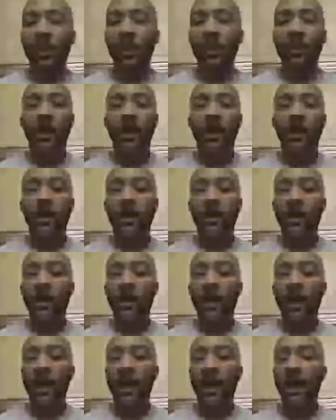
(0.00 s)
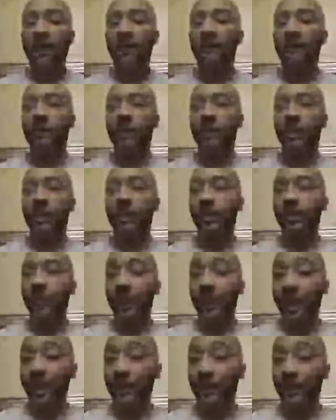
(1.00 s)
and you want to have,
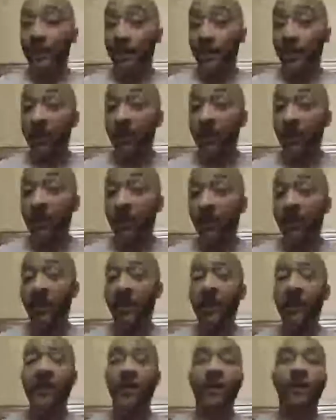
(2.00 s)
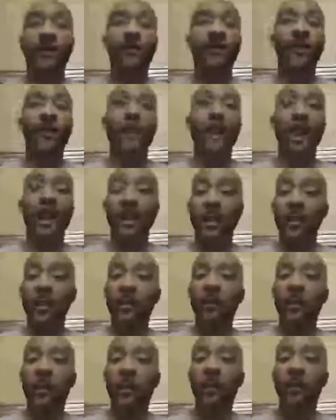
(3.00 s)
relations with this dude and you both are